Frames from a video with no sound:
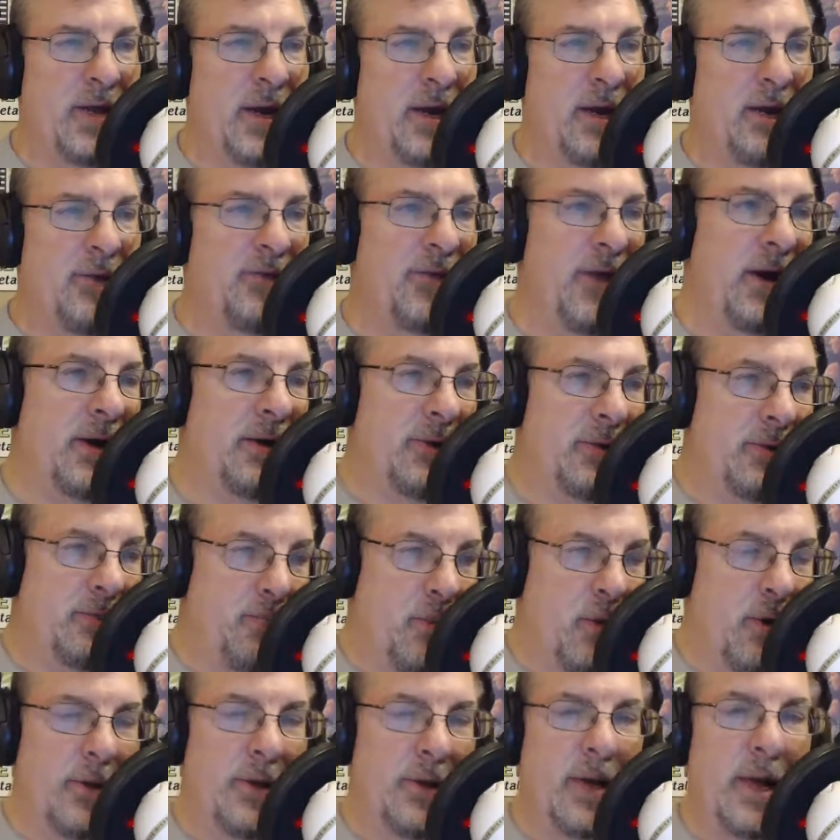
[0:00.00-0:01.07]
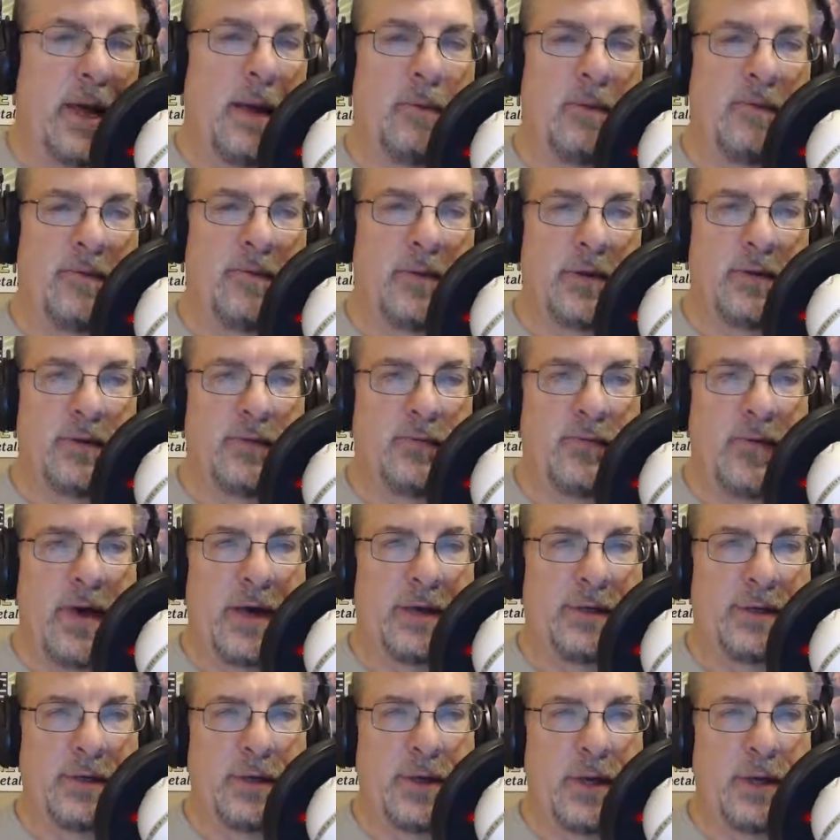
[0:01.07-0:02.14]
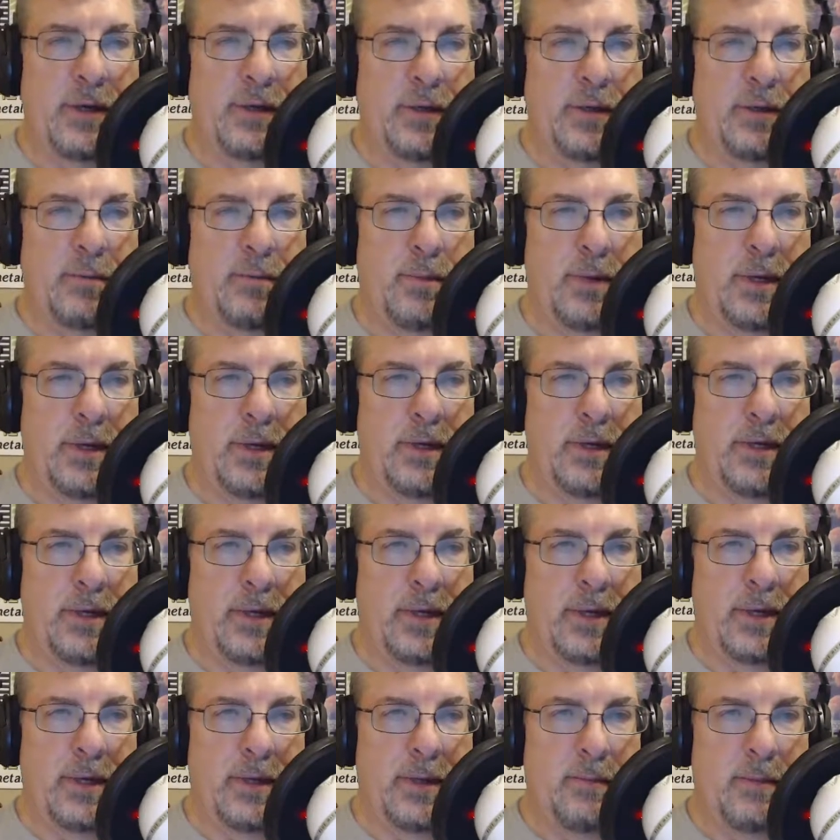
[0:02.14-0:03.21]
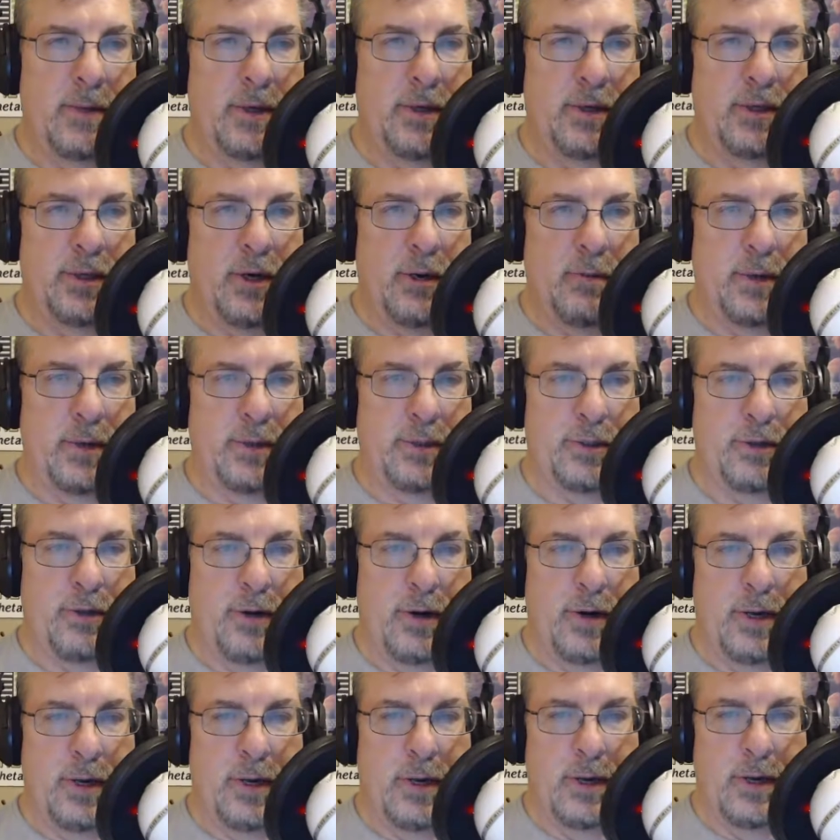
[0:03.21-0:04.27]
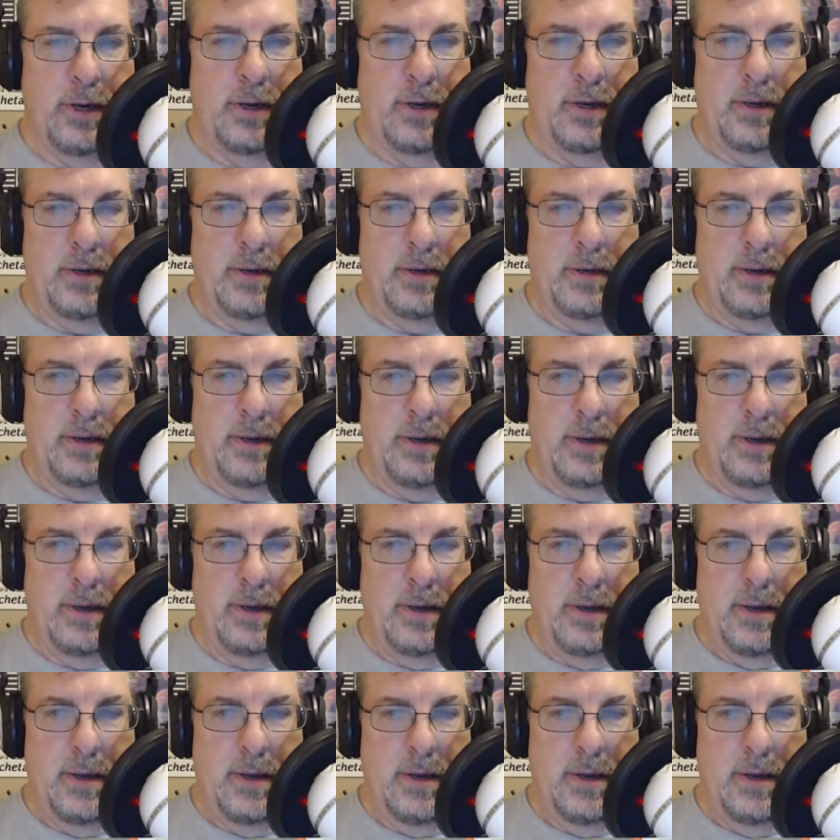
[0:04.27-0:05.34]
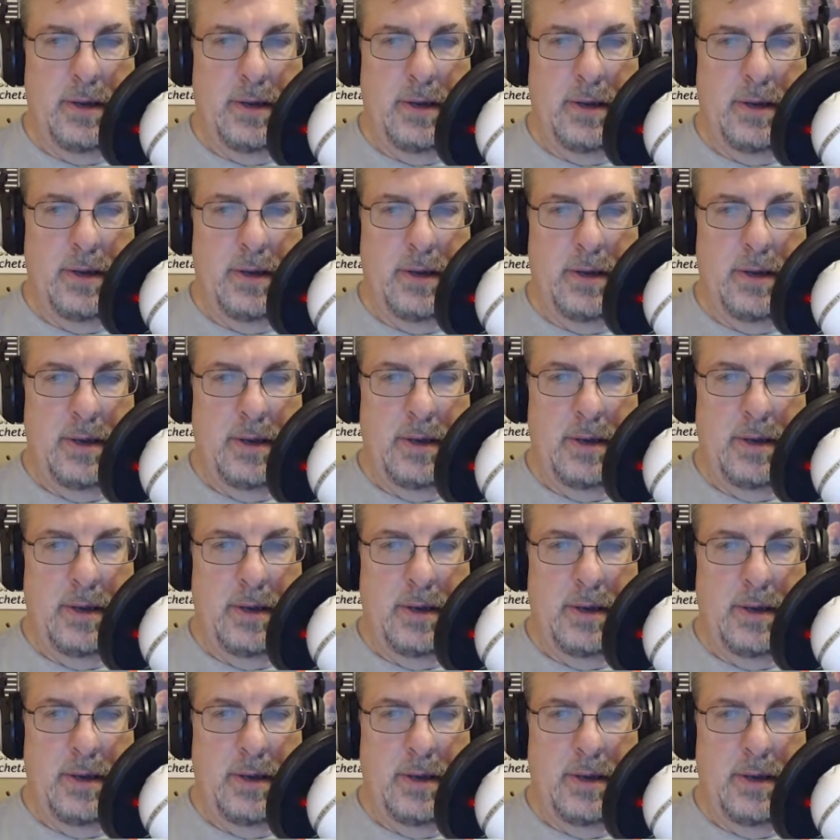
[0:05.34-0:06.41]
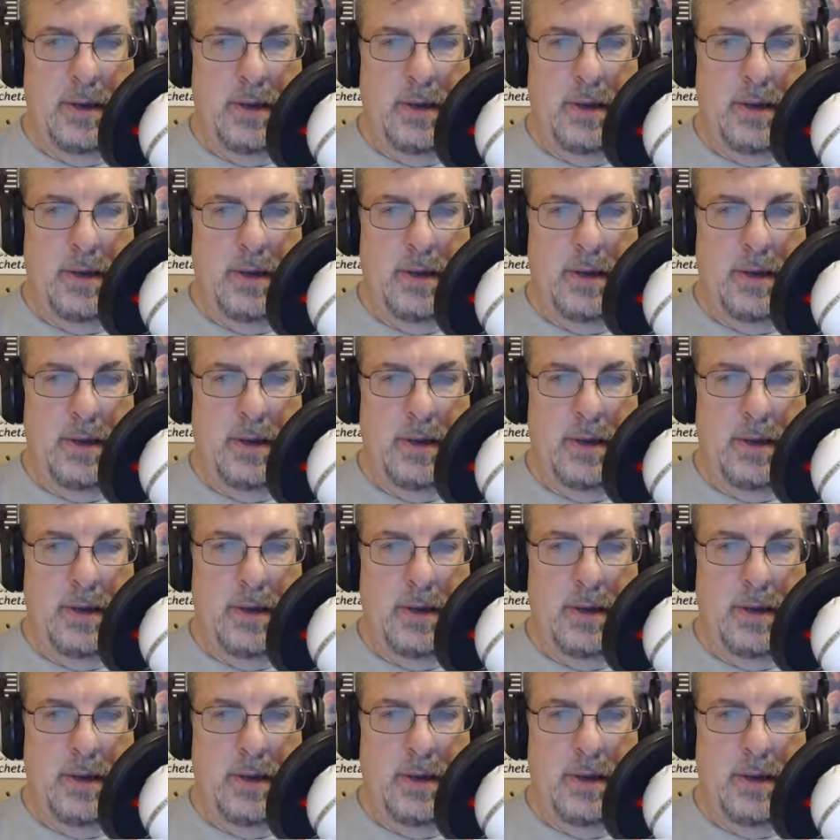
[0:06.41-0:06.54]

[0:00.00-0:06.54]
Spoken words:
In fact, part of the name of it is fascination. But let me share my screen again and ask you about